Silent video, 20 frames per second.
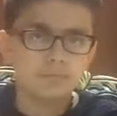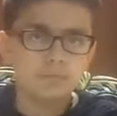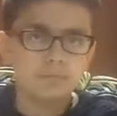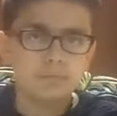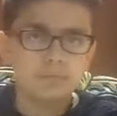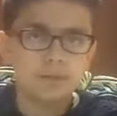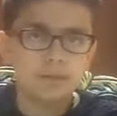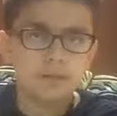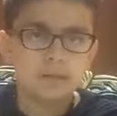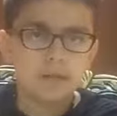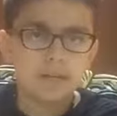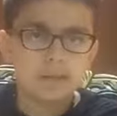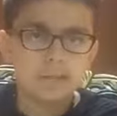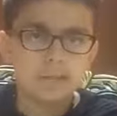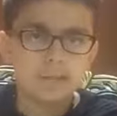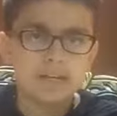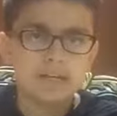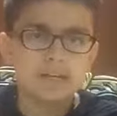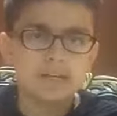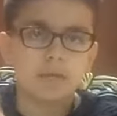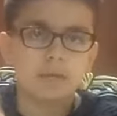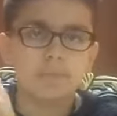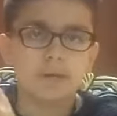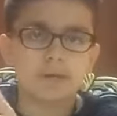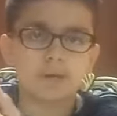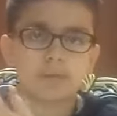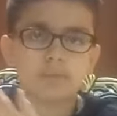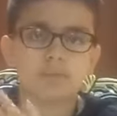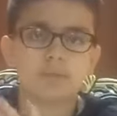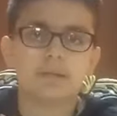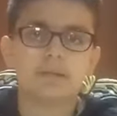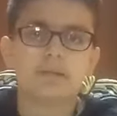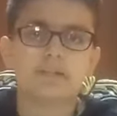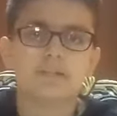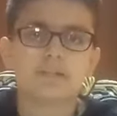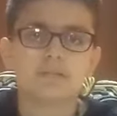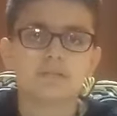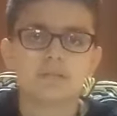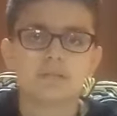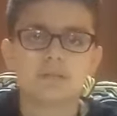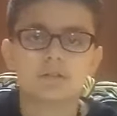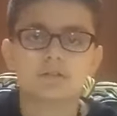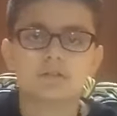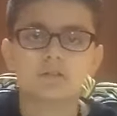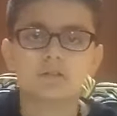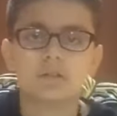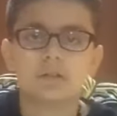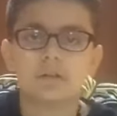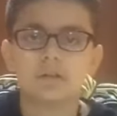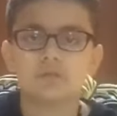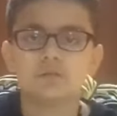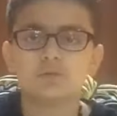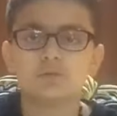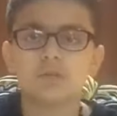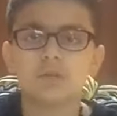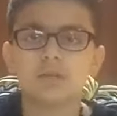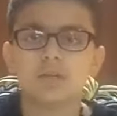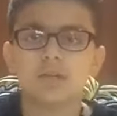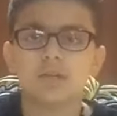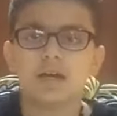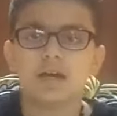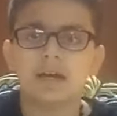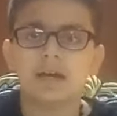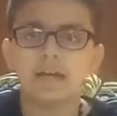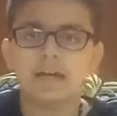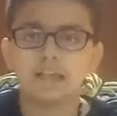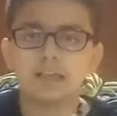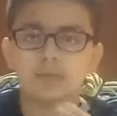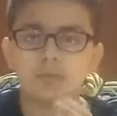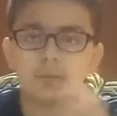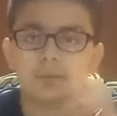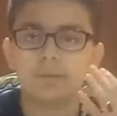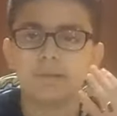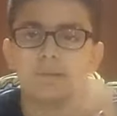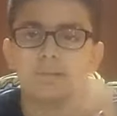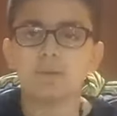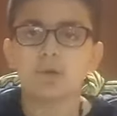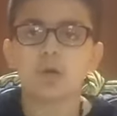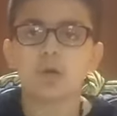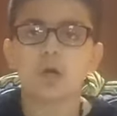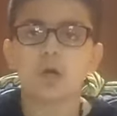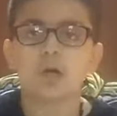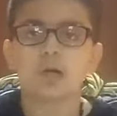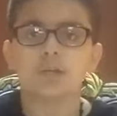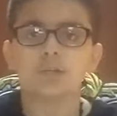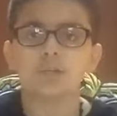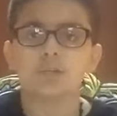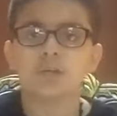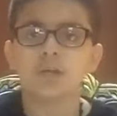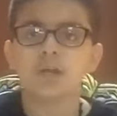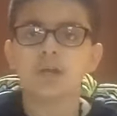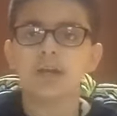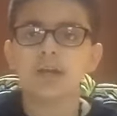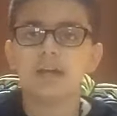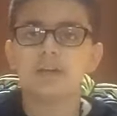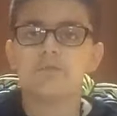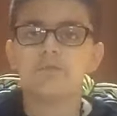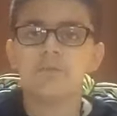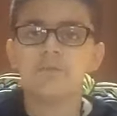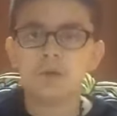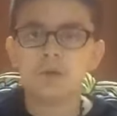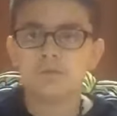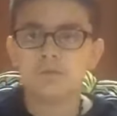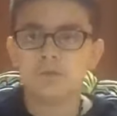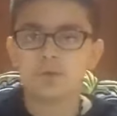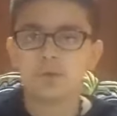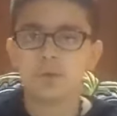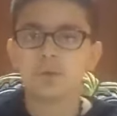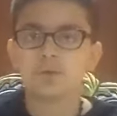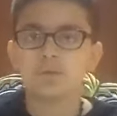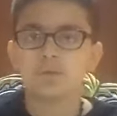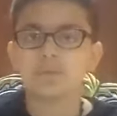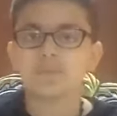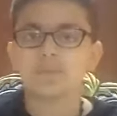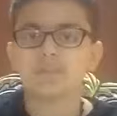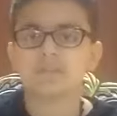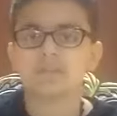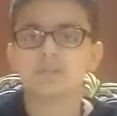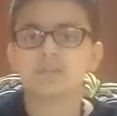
like Mecca a better place, because Rasulullah hated when people argued and fought for no reason.